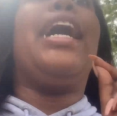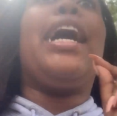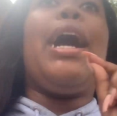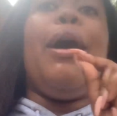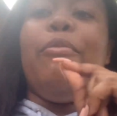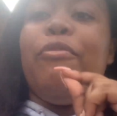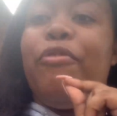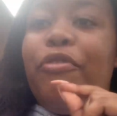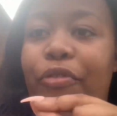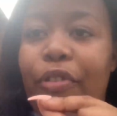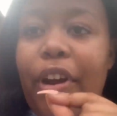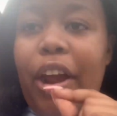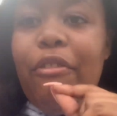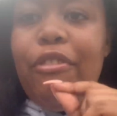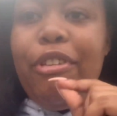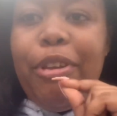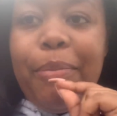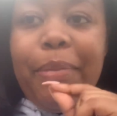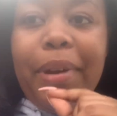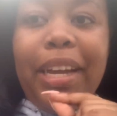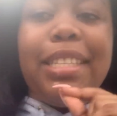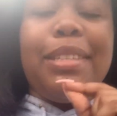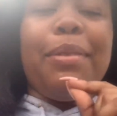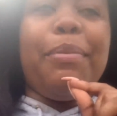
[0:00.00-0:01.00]
I'm very
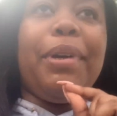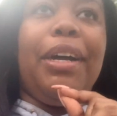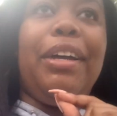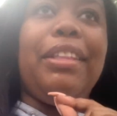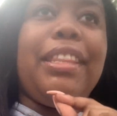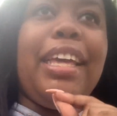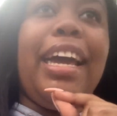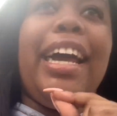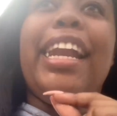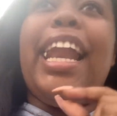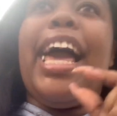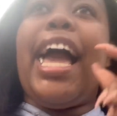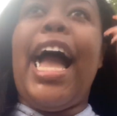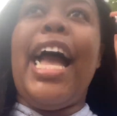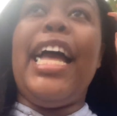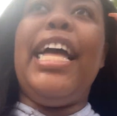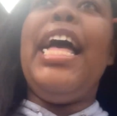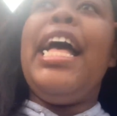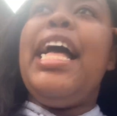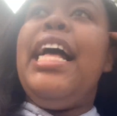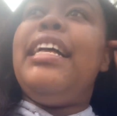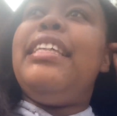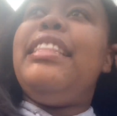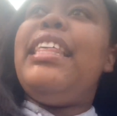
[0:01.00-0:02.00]
mad about that. Like,
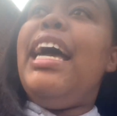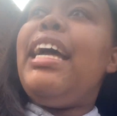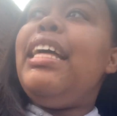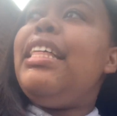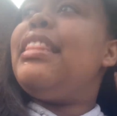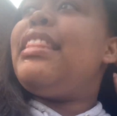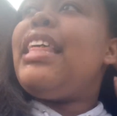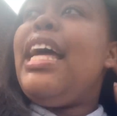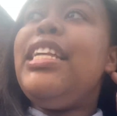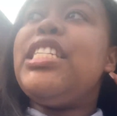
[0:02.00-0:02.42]
that